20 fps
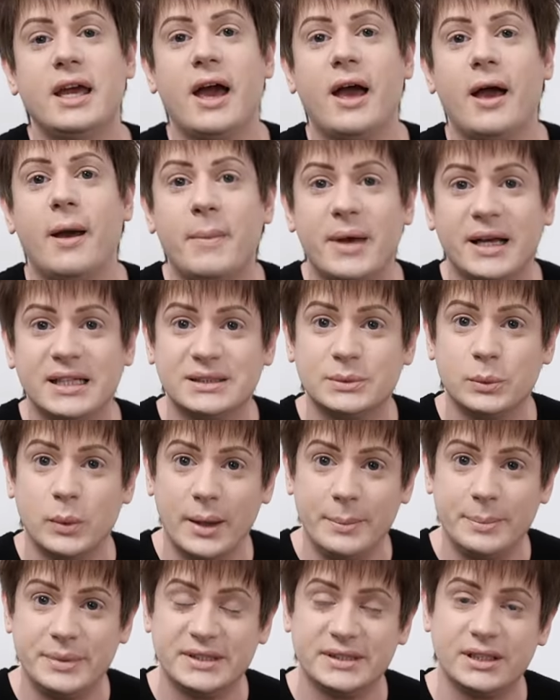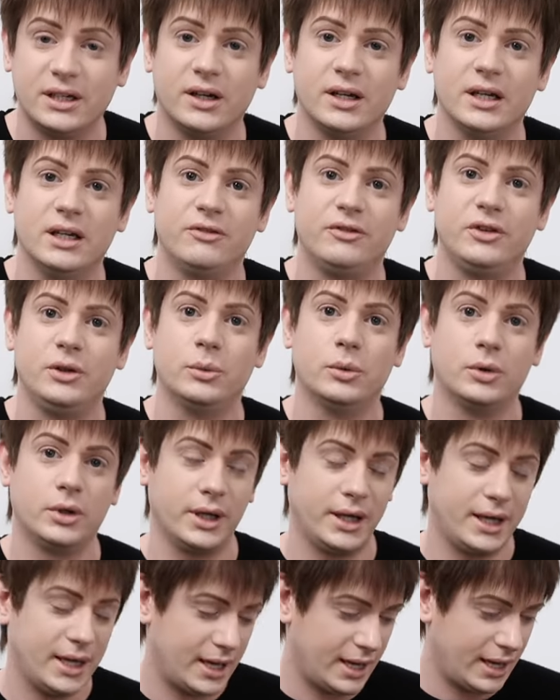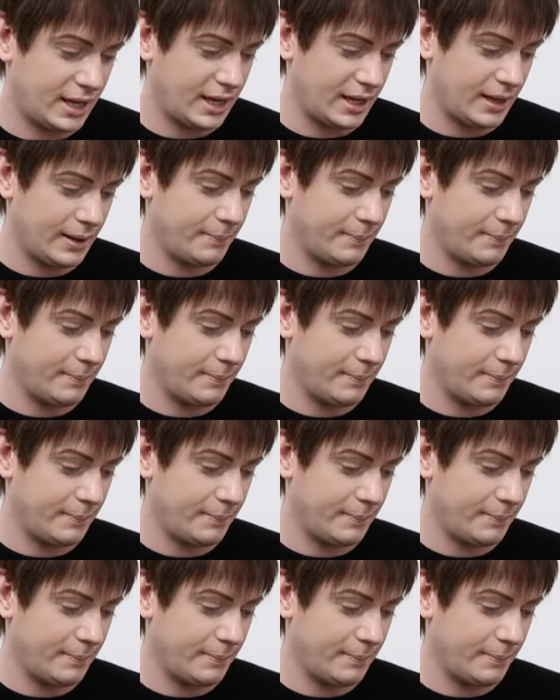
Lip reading: Hermes website if you want to get